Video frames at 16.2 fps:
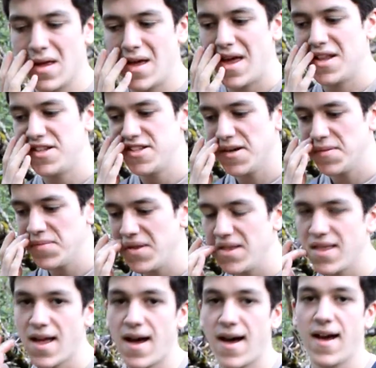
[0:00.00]
it's something
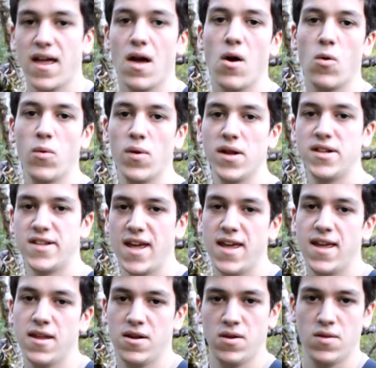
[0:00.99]
that I always
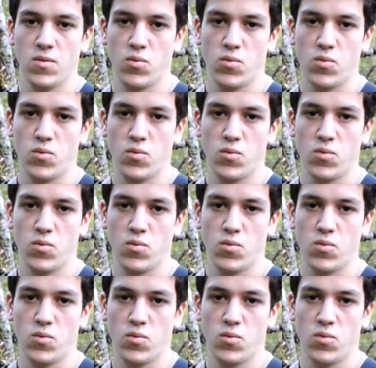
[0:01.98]
take into the